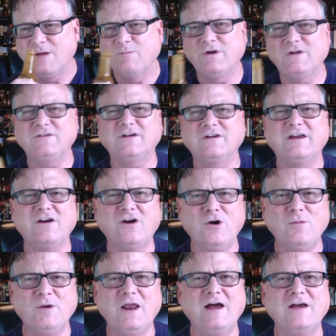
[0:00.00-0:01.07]
But it's a
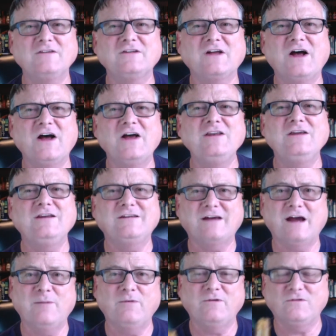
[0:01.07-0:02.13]
caramelized onion
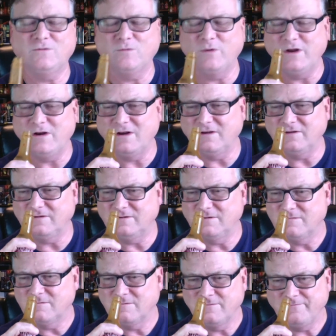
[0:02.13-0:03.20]
type of sweetness
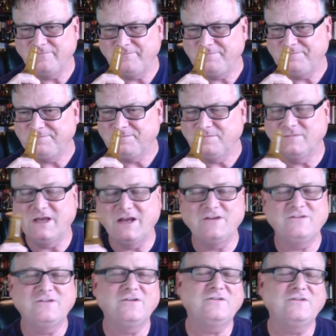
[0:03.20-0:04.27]
that
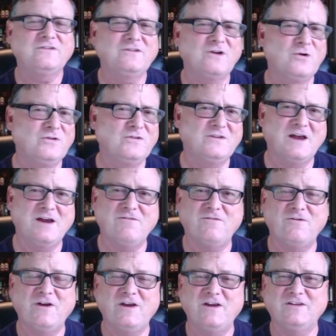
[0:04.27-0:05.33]
is just so
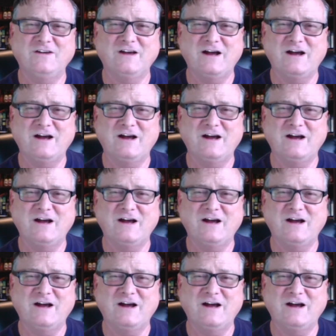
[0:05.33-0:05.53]
savory.